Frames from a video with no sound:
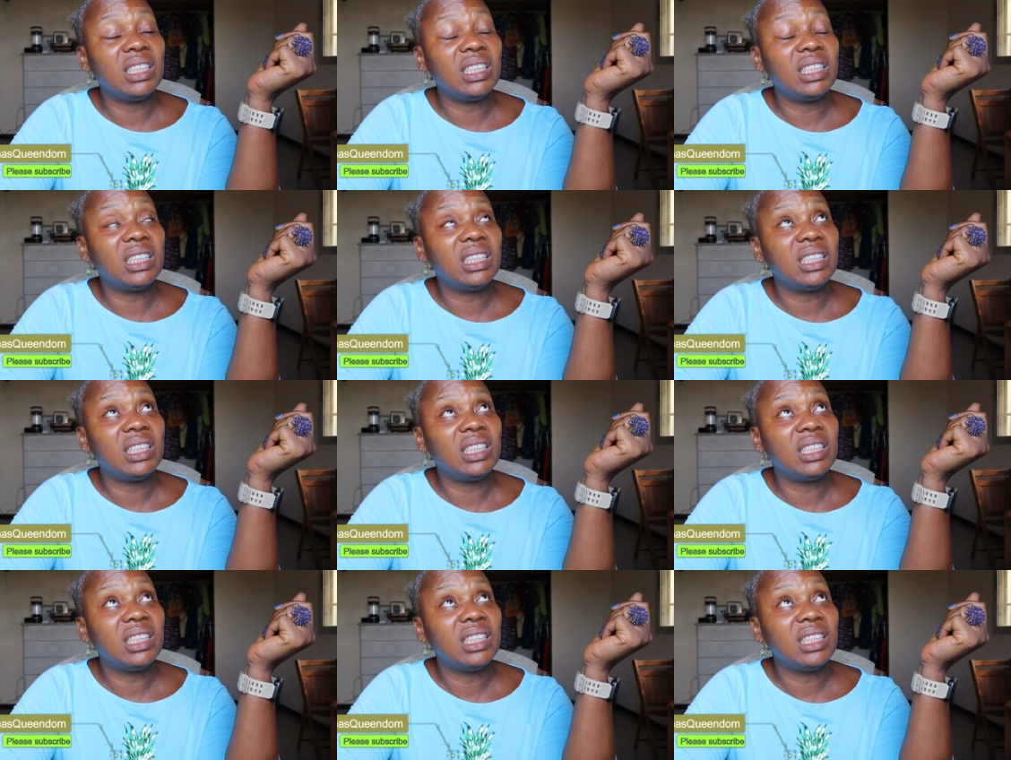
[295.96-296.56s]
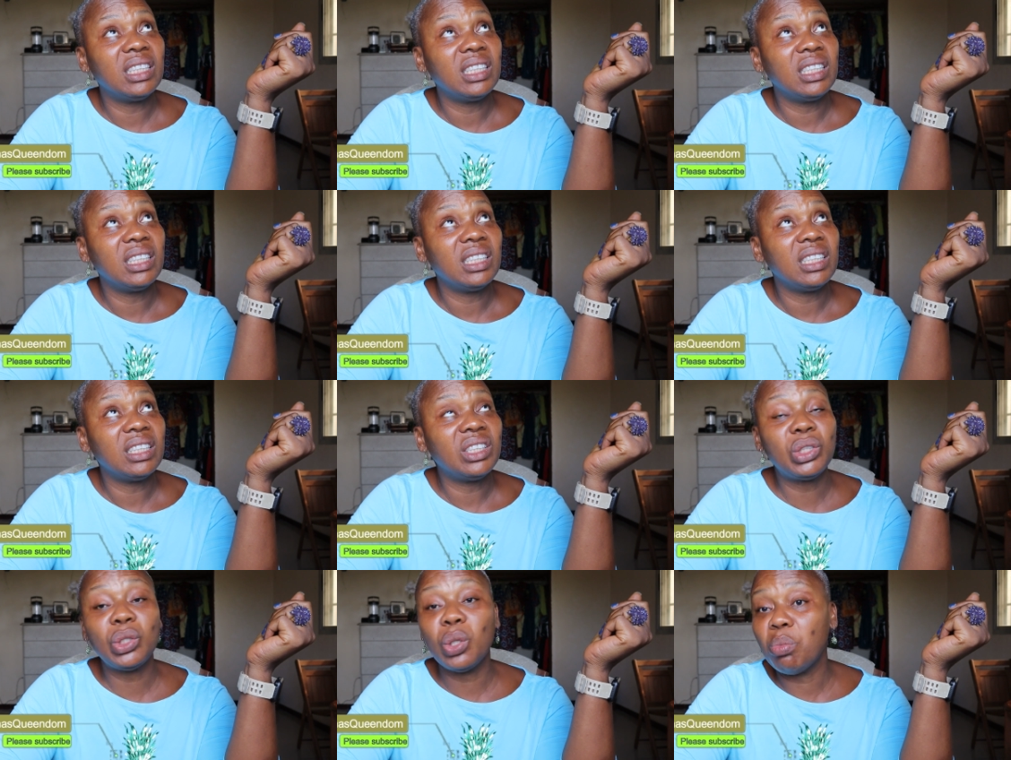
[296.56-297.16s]
Oof.
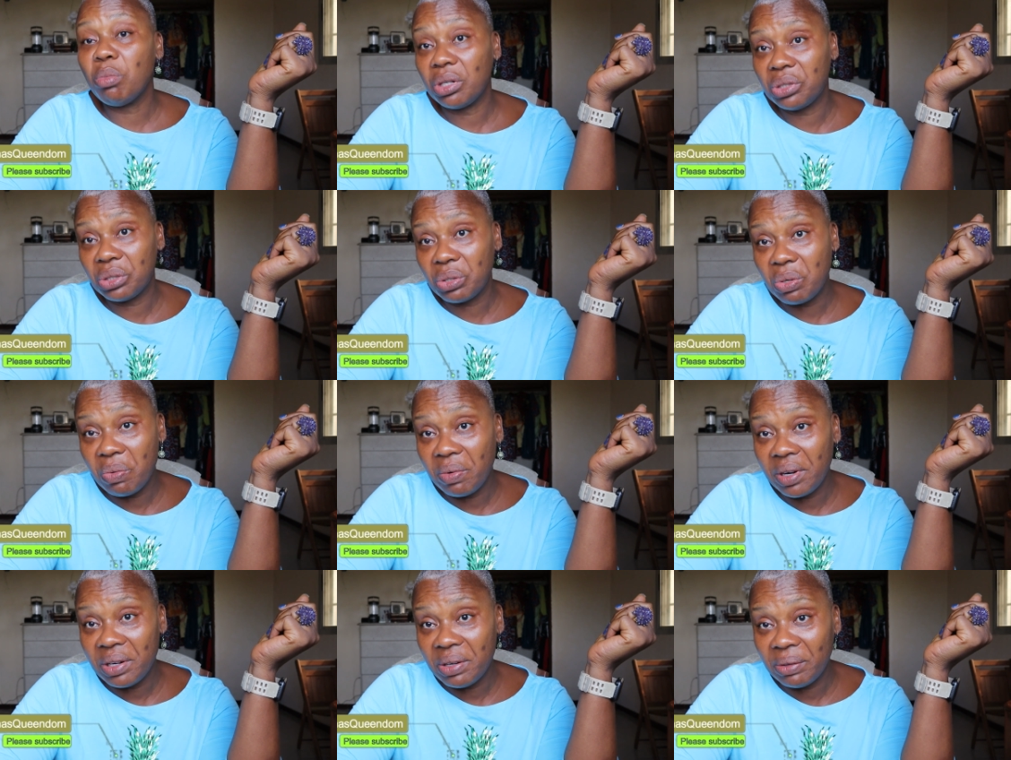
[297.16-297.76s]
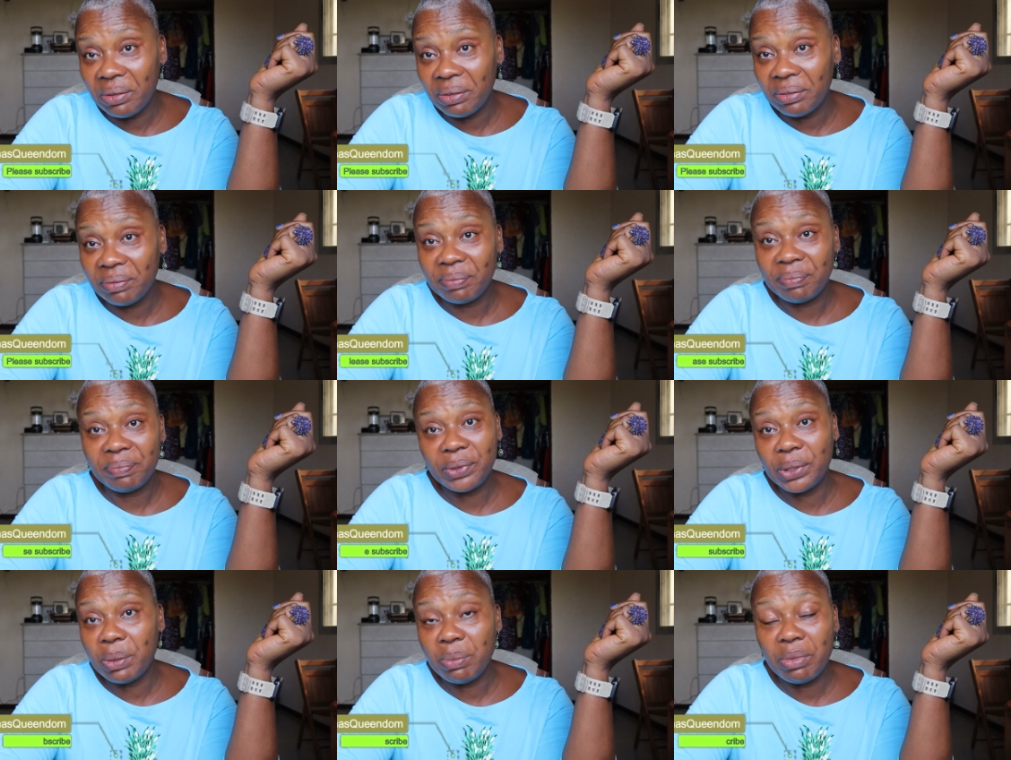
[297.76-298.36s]
So much going on,
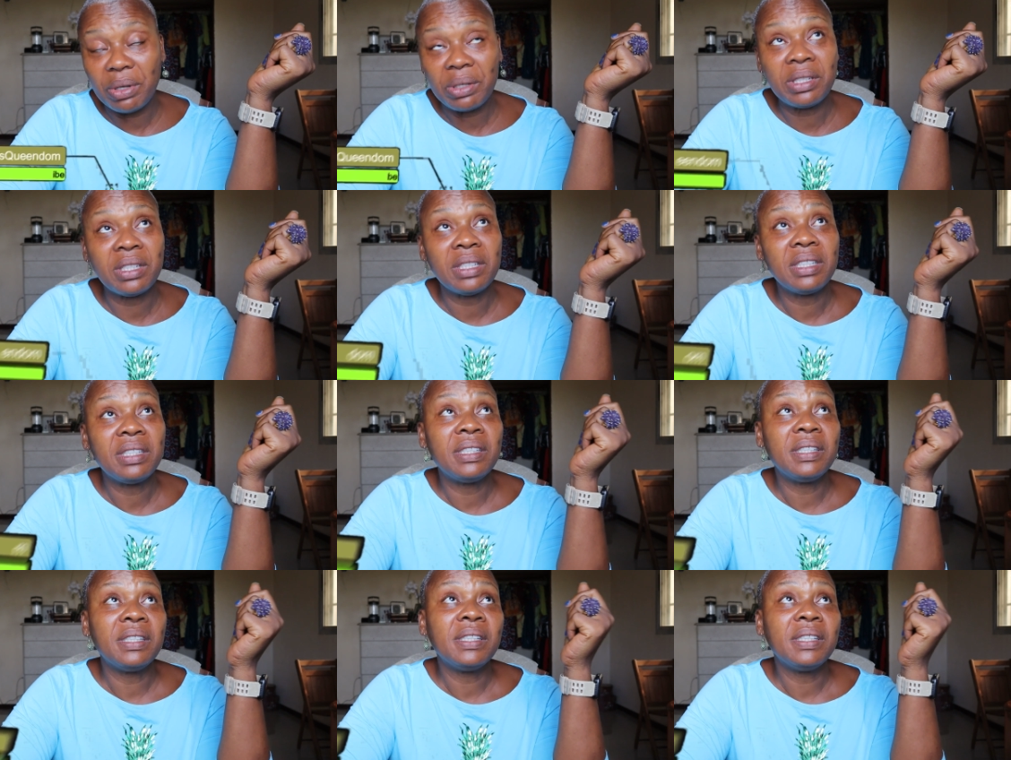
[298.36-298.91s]
so much.